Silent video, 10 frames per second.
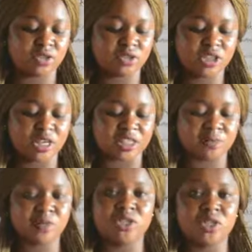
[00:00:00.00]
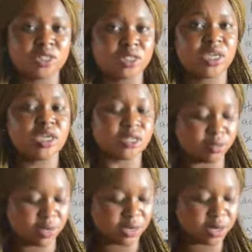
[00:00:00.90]
such as measles,
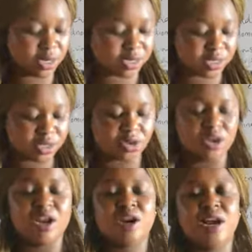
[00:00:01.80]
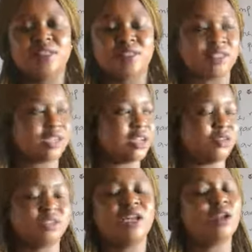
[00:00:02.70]
tuberculosis, cholera,
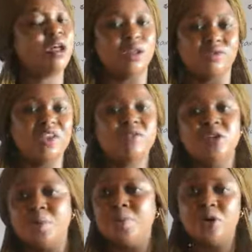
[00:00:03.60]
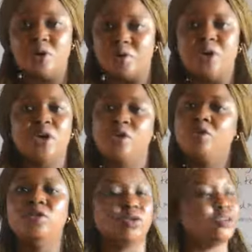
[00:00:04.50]
tetanus, and all of them, even the polio.
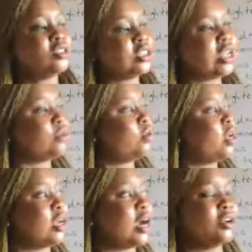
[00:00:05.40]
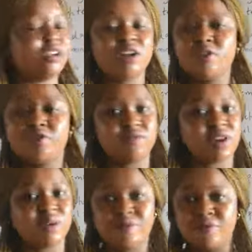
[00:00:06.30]
You see them going around, yellow
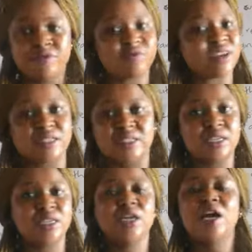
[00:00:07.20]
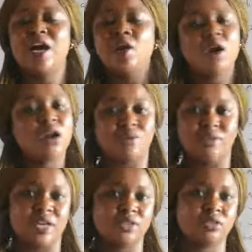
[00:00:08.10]
fever vaccine, and all of
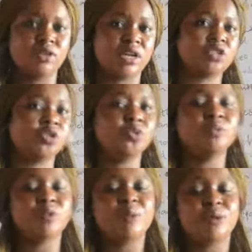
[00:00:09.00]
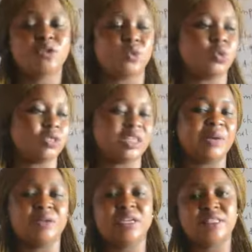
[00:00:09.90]
that, so that you won't be able to
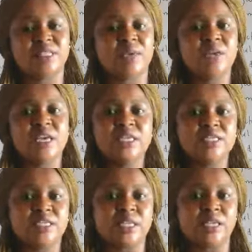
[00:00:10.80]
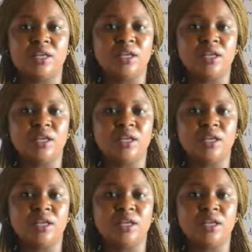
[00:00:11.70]
contaminate them easily.